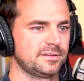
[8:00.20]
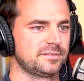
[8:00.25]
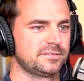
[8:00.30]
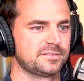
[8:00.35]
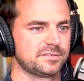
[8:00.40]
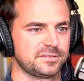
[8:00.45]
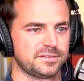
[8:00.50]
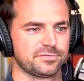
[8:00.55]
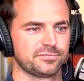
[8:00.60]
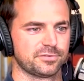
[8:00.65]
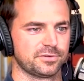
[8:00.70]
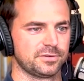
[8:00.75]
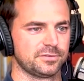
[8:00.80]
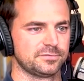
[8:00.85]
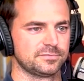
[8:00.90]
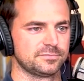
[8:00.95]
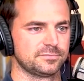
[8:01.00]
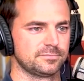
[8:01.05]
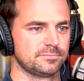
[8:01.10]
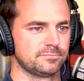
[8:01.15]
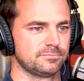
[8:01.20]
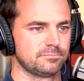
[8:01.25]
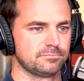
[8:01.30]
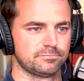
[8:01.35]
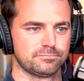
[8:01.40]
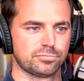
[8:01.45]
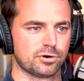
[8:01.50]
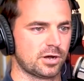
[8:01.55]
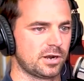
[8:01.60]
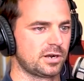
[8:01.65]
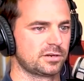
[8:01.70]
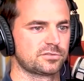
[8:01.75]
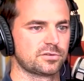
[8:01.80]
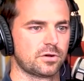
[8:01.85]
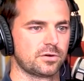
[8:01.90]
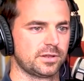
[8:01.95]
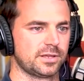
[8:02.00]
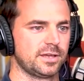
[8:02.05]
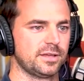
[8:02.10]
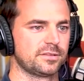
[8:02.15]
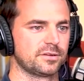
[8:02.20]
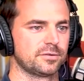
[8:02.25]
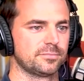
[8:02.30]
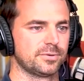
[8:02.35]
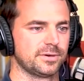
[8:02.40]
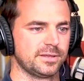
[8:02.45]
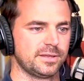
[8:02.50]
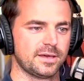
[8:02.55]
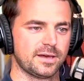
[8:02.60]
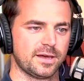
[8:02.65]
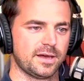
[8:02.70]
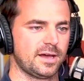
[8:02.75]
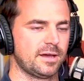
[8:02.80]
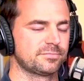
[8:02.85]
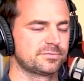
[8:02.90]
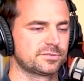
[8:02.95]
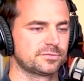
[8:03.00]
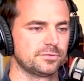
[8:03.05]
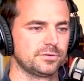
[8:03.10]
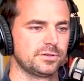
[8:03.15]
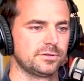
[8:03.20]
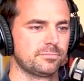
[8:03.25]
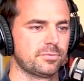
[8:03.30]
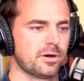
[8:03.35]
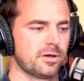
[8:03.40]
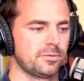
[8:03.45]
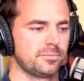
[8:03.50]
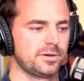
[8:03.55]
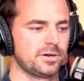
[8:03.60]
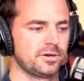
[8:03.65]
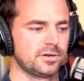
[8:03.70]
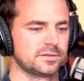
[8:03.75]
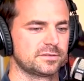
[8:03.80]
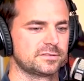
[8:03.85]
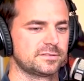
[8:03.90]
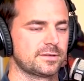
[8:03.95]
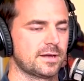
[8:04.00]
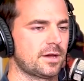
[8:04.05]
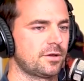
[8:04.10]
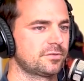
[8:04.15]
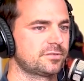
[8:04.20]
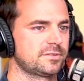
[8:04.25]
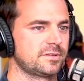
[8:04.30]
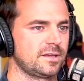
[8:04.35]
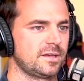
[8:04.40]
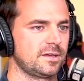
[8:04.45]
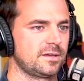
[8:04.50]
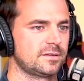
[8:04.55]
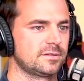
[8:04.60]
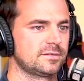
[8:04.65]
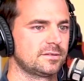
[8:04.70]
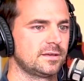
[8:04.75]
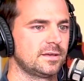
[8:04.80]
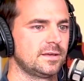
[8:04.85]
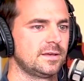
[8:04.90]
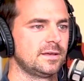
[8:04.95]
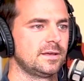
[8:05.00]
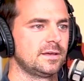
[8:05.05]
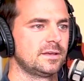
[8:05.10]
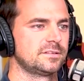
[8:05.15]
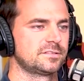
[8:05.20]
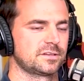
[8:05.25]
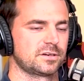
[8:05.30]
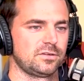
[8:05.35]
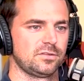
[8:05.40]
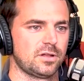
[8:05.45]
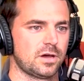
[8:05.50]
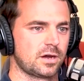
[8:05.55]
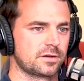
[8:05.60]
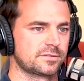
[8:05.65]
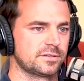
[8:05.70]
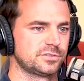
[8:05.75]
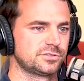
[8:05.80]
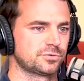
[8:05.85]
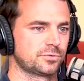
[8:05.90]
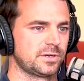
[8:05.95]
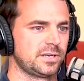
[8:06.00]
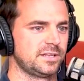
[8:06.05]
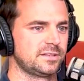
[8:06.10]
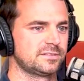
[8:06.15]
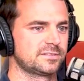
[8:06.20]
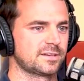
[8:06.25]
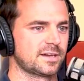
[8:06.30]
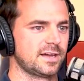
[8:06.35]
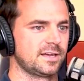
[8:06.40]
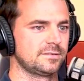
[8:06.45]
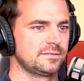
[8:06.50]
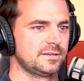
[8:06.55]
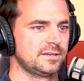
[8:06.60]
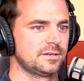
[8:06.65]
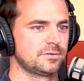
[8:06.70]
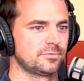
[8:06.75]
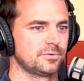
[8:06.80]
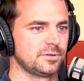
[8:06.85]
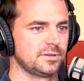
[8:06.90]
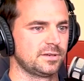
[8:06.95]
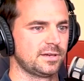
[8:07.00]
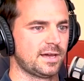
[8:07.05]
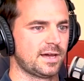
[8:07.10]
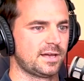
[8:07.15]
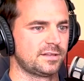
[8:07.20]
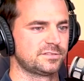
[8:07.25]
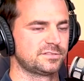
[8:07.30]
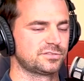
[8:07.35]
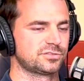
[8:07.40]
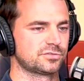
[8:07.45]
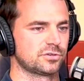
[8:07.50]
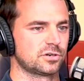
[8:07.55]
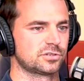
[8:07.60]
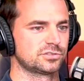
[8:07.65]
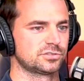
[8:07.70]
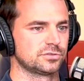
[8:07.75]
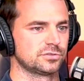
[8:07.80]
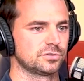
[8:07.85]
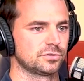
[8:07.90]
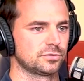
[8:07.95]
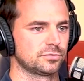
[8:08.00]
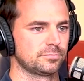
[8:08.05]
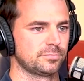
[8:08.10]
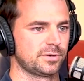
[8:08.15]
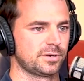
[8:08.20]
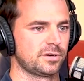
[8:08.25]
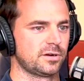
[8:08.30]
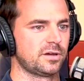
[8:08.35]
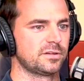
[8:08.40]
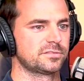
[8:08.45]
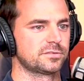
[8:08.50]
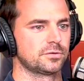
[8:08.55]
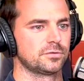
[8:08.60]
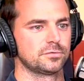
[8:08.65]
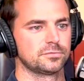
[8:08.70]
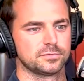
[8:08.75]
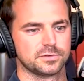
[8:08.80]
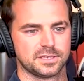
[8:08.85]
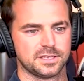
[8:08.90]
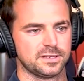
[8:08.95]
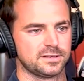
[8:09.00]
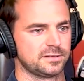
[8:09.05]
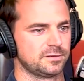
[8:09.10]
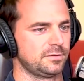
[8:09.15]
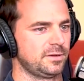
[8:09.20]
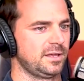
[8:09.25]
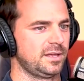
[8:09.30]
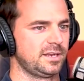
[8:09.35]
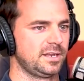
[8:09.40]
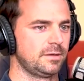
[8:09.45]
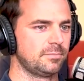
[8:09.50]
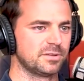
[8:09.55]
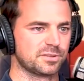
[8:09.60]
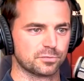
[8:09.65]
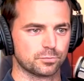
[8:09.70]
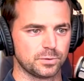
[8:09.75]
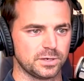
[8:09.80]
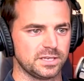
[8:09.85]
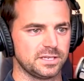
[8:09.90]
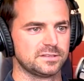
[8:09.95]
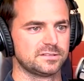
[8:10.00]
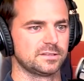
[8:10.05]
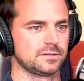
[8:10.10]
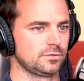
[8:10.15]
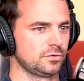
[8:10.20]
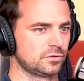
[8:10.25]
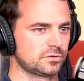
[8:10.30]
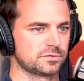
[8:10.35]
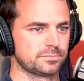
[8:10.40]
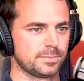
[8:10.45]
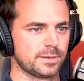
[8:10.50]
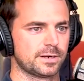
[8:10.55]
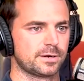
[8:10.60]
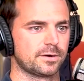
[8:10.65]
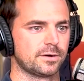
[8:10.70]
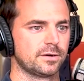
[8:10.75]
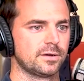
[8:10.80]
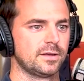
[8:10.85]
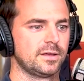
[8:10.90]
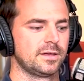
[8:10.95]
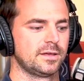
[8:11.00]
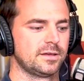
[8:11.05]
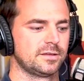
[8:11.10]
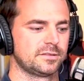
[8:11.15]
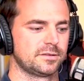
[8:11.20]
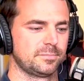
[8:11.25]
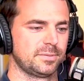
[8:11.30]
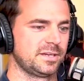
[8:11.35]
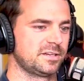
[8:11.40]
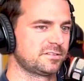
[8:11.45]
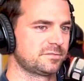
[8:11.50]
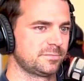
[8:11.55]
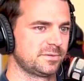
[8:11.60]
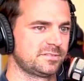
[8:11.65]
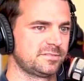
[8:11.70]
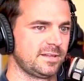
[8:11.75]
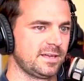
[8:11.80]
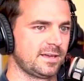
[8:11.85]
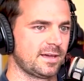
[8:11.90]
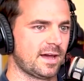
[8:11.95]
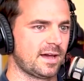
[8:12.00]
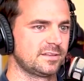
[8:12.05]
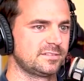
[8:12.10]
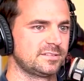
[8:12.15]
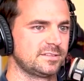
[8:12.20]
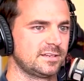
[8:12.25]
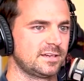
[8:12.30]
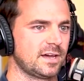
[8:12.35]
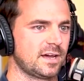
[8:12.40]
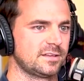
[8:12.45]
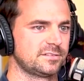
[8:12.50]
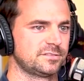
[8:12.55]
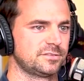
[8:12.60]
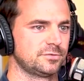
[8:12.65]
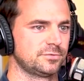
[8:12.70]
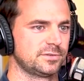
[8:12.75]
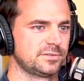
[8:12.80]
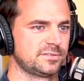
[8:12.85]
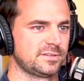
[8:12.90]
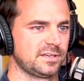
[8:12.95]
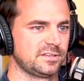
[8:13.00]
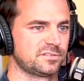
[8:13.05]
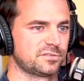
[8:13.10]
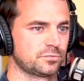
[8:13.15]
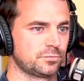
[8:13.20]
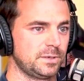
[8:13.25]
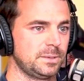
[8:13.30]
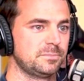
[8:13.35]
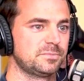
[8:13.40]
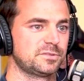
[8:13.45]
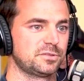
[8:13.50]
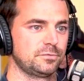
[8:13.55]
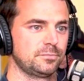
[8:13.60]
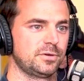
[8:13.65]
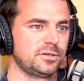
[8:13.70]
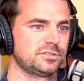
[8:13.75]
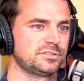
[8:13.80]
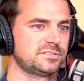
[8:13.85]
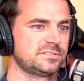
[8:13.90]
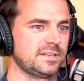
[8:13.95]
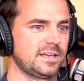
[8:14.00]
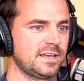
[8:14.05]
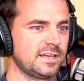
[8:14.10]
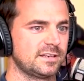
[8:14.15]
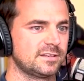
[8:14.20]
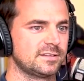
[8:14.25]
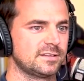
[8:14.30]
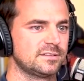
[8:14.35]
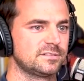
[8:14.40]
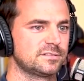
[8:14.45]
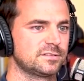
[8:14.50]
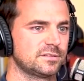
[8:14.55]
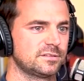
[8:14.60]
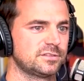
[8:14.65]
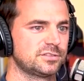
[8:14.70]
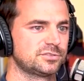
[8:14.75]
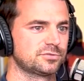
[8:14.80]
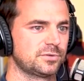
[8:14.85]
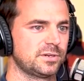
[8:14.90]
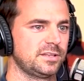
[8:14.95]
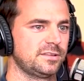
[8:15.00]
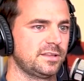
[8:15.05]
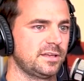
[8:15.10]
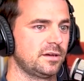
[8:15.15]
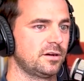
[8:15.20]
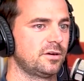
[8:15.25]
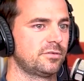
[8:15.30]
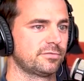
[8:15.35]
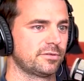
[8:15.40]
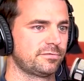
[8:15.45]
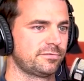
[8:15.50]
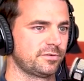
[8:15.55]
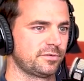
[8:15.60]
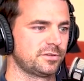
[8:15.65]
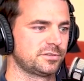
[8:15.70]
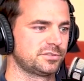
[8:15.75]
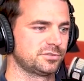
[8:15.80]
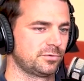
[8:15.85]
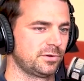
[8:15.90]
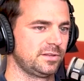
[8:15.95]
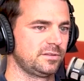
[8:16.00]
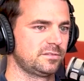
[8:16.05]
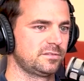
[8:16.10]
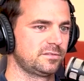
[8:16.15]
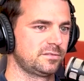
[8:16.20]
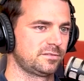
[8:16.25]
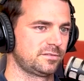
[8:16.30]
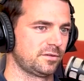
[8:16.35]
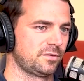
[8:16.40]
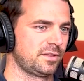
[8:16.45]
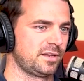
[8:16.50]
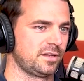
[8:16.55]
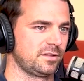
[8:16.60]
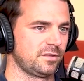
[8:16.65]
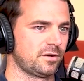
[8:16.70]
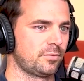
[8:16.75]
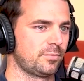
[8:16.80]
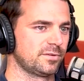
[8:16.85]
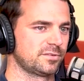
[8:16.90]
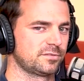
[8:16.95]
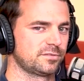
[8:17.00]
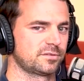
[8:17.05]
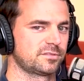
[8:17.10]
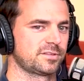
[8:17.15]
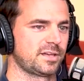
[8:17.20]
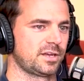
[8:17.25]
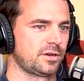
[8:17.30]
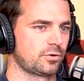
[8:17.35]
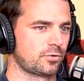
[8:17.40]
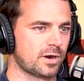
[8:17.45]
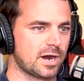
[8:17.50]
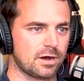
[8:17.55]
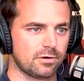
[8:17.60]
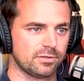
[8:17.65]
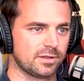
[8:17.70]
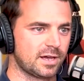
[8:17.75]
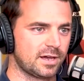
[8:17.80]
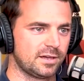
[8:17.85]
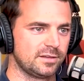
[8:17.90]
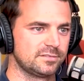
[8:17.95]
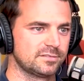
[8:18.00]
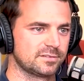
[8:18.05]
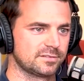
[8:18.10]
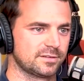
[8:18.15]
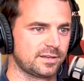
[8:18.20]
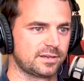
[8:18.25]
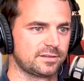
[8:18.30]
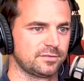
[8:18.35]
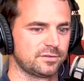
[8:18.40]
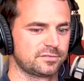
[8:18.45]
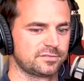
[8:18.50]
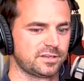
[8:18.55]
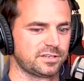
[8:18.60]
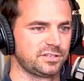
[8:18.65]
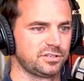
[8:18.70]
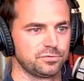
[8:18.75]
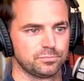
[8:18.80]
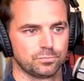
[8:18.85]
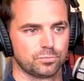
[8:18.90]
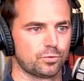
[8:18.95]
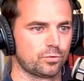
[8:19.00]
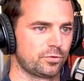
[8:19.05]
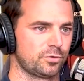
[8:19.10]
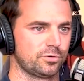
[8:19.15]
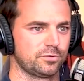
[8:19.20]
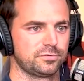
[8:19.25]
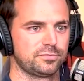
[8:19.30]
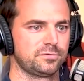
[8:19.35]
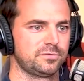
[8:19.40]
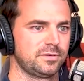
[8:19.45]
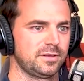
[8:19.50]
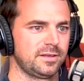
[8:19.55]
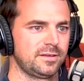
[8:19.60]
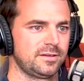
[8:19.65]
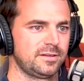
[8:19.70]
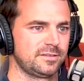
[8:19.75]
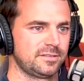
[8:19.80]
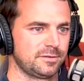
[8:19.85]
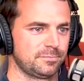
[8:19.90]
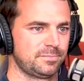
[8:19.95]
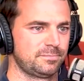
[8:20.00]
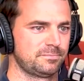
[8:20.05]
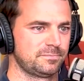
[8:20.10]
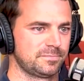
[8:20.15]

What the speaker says: it's a different product altogether. But absolutely a polymeric style sand. It's going to lock the joint in tightly. It really adds structure, but it also, again, inhibits weeds. It looks better. The biggest mistake I see guys do is they sweep too much sand into the joint and they overfill the joints. So then it almost looks like grout lines. Like, it looks like you mortared the